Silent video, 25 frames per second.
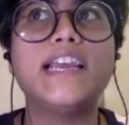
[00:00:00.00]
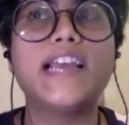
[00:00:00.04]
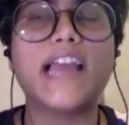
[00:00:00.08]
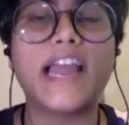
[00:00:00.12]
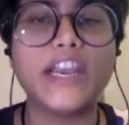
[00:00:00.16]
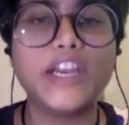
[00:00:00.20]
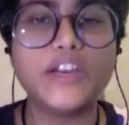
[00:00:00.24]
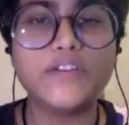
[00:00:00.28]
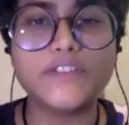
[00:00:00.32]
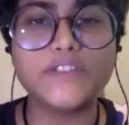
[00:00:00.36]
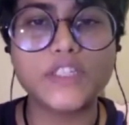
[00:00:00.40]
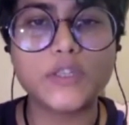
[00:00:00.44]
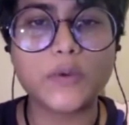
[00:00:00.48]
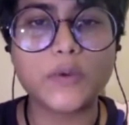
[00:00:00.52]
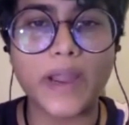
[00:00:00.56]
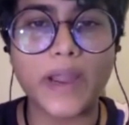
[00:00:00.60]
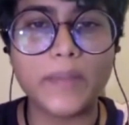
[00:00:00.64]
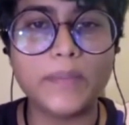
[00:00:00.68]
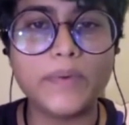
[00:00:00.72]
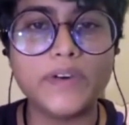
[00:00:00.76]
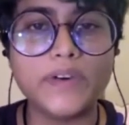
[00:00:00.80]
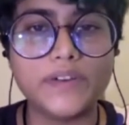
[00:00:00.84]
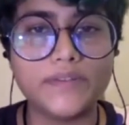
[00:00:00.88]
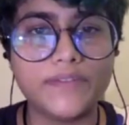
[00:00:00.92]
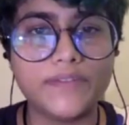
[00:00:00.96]
kind of is
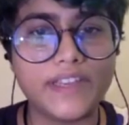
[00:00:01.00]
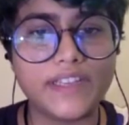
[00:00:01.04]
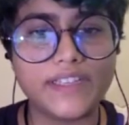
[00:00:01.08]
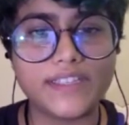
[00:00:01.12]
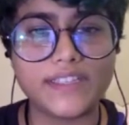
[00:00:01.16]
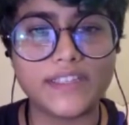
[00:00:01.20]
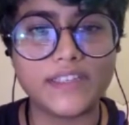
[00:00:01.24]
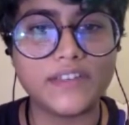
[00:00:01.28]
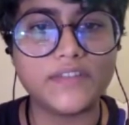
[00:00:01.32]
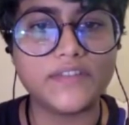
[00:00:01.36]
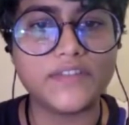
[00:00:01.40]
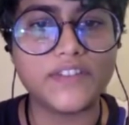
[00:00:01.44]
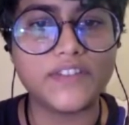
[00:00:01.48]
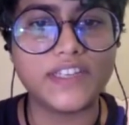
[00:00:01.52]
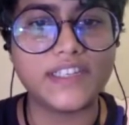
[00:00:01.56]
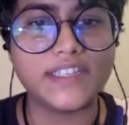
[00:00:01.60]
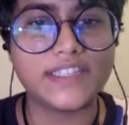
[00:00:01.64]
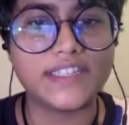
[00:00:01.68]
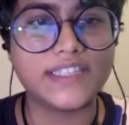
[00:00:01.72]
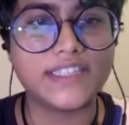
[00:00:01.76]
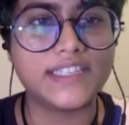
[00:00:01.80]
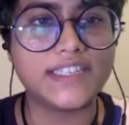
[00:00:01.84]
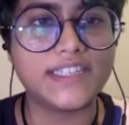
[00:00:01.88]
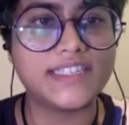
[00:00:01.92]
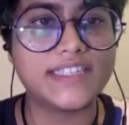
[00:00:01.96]
quite pervasive
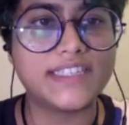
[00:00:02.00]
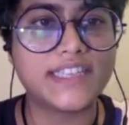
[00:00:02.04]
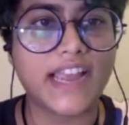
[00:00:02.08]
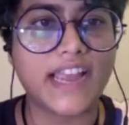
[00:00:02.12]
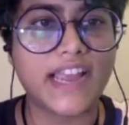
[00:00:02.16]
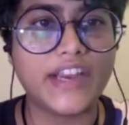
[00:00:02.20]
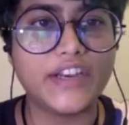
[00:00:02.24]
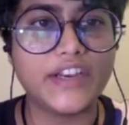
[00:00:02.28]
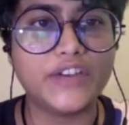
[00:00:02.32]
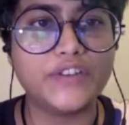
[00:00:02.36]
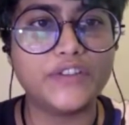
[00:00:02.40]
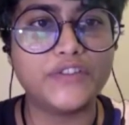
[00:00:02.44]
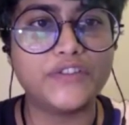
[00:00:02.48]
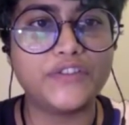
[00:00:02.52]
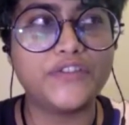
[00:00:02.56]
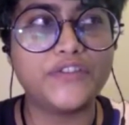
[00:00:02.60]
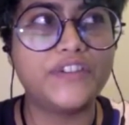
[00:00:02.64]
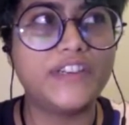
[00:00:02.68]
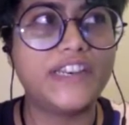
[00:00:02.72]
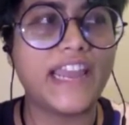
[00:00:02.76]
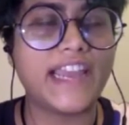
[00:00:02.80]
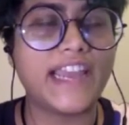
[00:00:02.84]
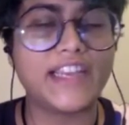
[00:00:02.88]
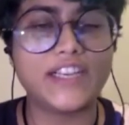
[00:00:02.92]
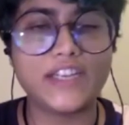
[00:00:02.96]
is this kind of
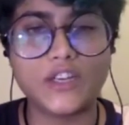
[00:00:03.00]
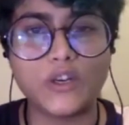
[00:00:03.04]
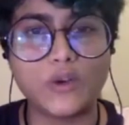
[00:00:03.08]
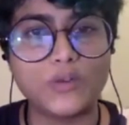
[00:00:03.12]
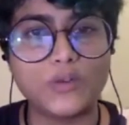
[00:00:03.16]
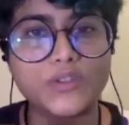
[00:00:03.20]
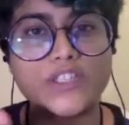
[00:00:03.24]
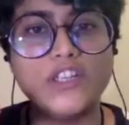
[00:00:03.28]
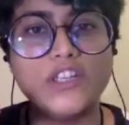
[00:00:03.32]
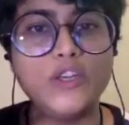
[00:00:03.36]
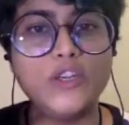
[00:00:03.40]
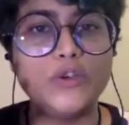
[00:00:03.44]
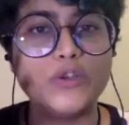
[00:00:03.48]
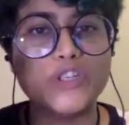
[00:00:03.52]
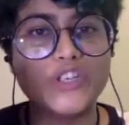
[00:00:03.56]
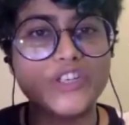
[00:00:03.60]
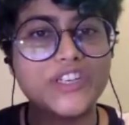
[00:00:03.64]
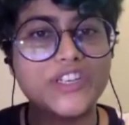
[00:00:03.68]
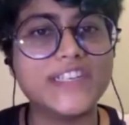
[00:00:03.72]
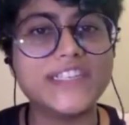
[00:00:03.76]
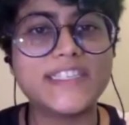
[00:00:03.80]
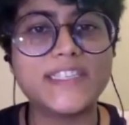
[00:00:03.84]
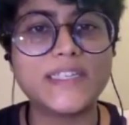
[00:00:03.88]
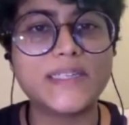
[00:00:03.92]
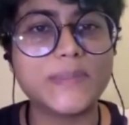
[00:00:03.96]

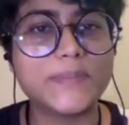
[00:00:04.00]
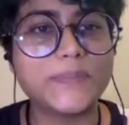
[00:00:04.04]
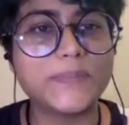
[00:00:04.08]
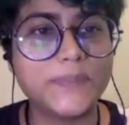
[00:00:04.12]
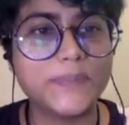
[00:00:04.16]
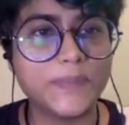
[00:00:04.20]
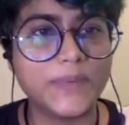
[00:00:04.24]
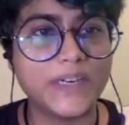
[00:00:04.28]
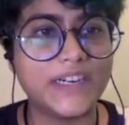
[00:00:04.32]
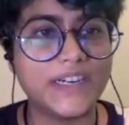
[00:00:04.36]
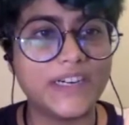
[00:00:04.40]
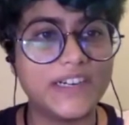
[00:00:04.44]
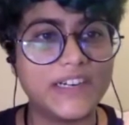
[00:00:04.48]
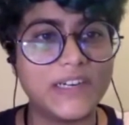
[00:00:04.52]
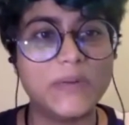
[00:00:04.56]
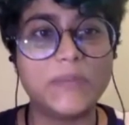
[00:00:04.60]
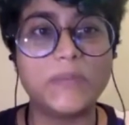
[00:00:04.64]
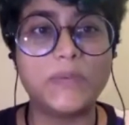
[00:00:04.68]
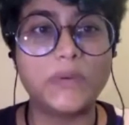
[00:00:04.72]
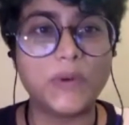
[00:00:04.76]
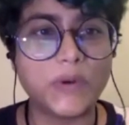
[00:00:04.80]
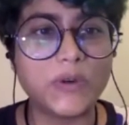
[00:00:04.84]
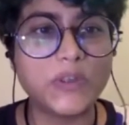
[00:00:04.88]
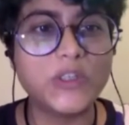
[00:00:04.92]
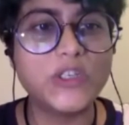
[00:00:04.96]
techno-solutionist
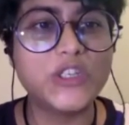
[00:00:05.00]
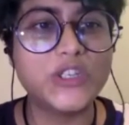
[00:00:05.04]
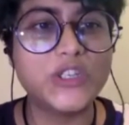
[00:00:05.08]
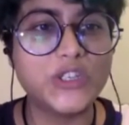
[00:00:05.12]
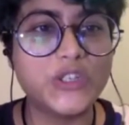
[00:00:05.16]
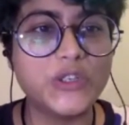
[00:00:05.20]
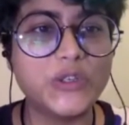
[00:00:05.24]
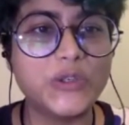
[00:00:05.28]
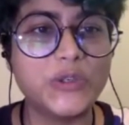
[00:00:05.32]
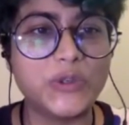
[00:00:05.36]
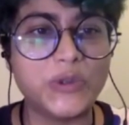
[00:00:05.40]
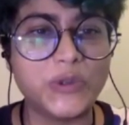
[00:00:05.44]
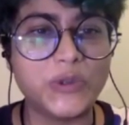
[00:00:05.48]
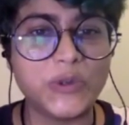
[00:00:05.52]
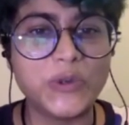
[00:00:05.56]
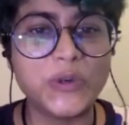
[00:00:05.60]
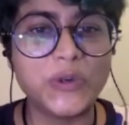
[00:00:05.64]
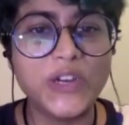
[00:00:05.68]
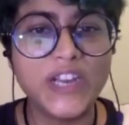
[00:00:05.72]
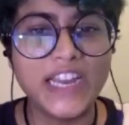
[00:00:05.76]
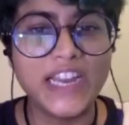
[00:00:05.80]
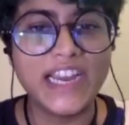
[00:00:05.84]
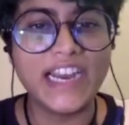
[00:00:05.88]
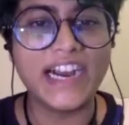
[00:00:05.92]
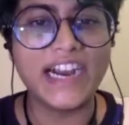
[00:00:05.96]
approach to
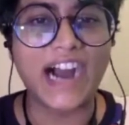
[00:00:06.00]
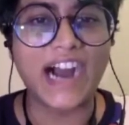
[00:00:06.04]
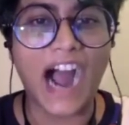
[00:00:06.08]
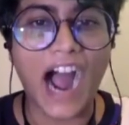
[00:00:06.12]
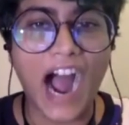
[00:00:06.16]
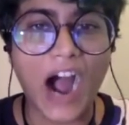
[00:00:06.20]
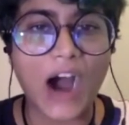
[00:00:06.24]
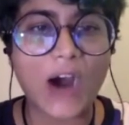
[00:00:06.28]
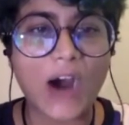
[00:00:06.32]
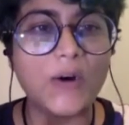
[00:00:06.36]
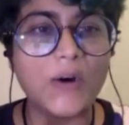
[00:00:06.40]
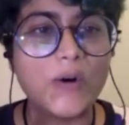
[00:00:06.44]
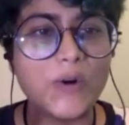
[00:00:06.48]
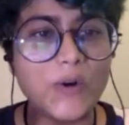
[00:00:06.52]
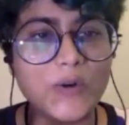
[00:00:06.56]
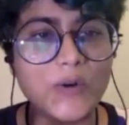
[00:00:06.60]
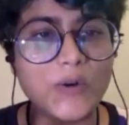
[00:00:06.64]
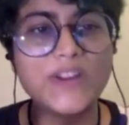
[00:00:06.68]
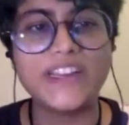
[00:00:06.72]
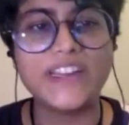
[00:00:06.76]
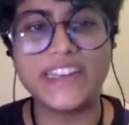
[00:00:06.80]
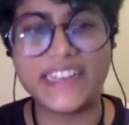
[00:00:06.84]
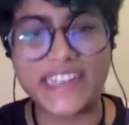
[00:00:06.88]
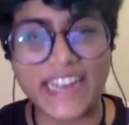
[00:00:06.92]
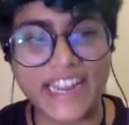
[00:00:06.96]

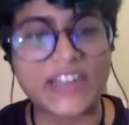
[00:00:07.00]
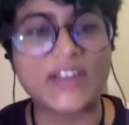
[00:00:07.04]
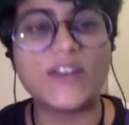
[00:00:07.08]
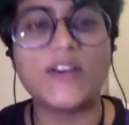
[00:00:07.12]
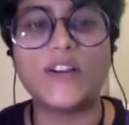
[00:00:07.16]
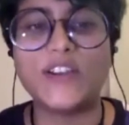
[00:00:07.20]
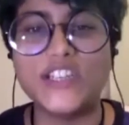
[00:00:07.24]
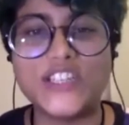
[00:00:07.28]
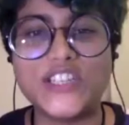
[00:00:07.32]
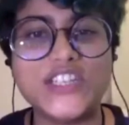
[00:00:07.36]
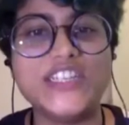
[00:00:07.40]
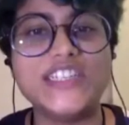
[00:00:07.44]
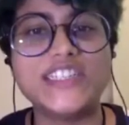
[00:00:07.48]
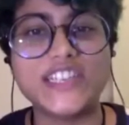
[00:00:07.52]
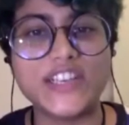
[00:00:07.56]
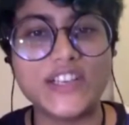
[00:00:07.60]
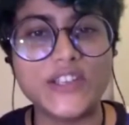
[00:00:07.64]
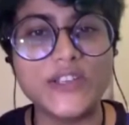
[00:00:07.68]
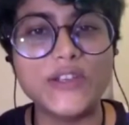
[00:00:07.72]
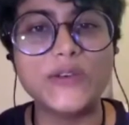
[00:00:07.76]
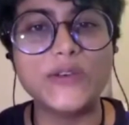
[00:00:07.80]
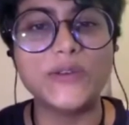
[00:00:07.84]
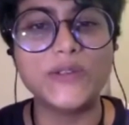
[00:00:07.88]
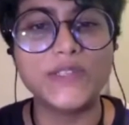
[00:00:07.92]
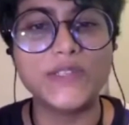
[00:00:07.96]
how technologies are
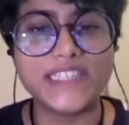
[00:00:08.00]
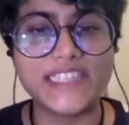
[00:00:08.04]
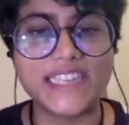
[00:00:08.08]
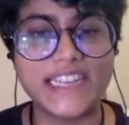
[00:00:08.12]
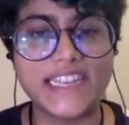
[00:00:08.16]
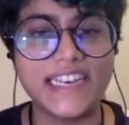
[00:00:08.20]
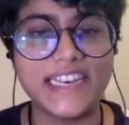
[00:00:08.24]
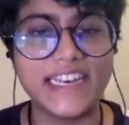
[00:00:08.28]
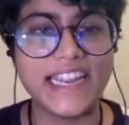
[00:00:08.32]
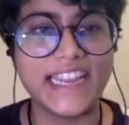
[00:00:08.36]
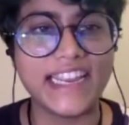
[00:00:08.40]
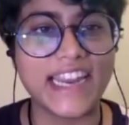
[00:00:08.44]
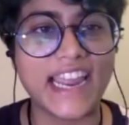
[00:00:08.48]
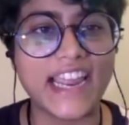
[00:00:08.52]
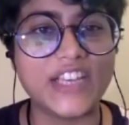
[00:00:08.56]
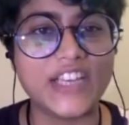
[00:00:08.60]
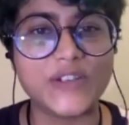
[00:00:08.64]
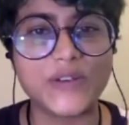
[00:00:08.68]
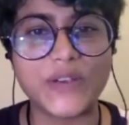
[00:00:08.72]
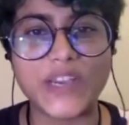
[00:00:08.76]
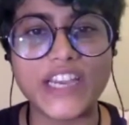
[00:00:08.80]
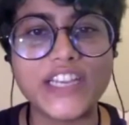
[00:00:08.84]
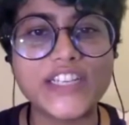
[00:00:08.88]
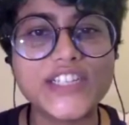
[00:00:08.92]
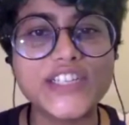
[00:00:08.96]
used in
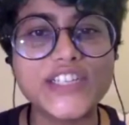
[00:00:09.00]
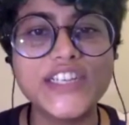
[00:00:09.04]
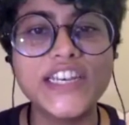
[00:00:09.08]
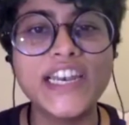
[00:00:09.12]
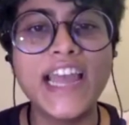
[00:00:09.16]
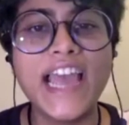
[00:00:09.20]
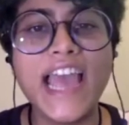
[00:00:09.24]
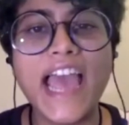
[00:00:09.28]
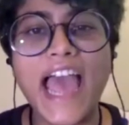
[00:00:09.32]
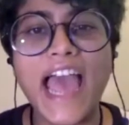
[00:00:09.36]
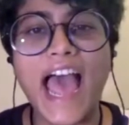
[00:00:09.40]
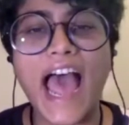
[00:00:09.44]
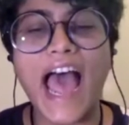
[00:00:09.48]
education.